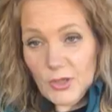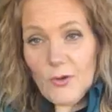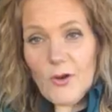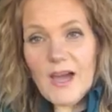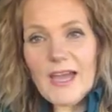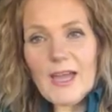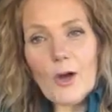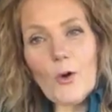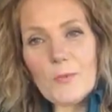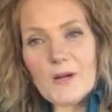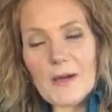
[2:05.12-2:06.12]
So I
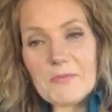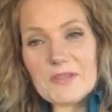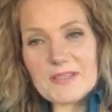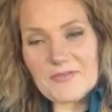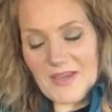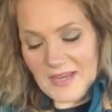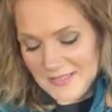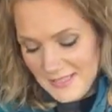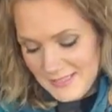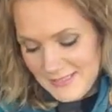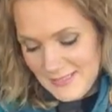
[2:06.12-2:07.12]
open up this
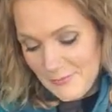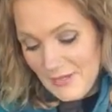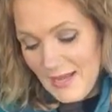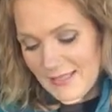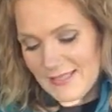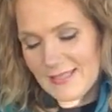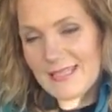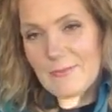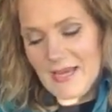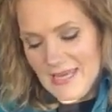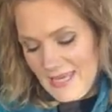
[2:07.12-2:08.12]
fantastic box and
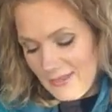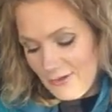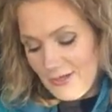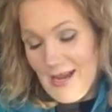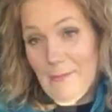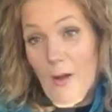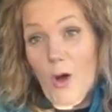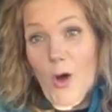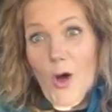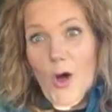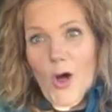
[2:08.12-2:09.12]
see my heater, and I'm
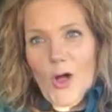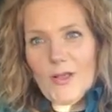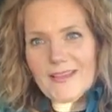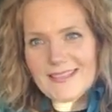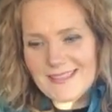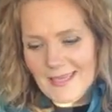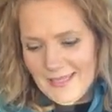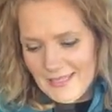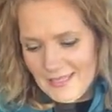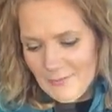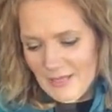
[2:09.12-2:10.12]
all
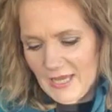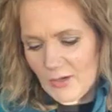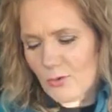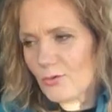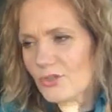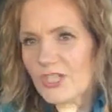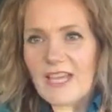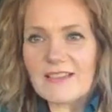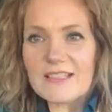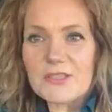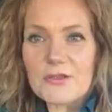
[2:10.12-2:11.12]
excited. I'm like, ooh,
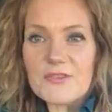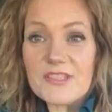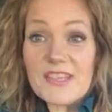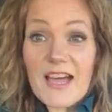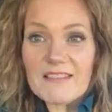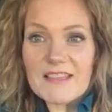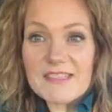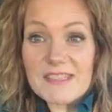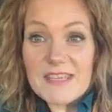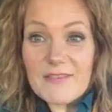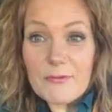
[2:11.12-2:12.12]
Jake, let's turn this on. Let's
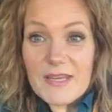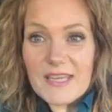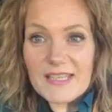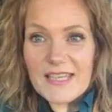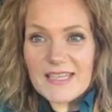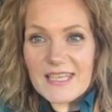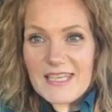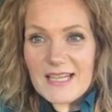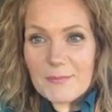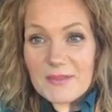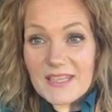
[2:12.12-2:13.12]
see if we can get
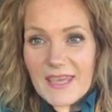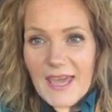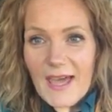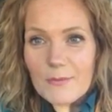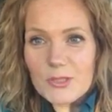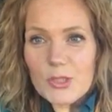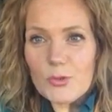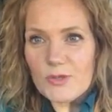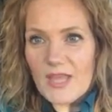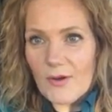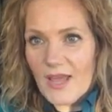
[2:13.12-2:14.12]
heat up in the cab
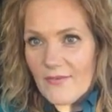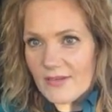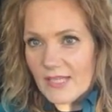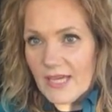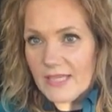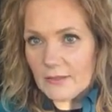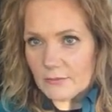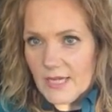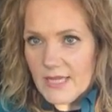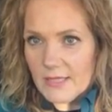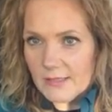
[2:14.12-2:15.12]
too without having to idle,
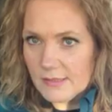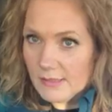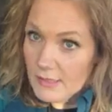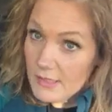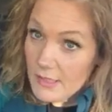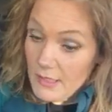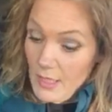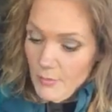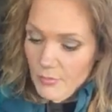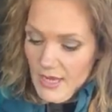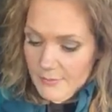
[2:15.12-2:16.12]
right? Because
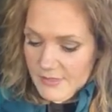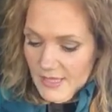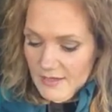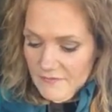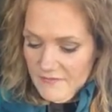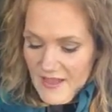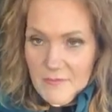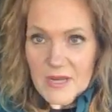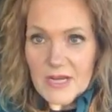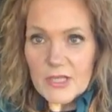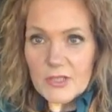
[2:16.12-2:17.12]
Prime's got a five
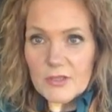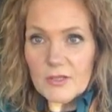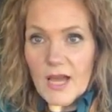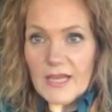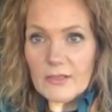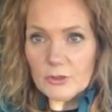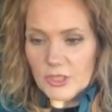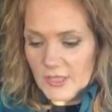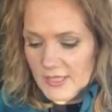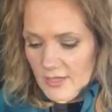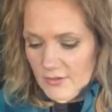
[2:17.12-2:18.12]
minute idle
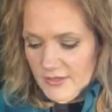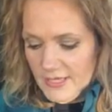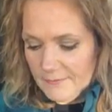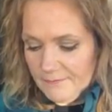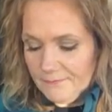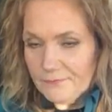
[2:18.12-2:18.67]
shutdown thing.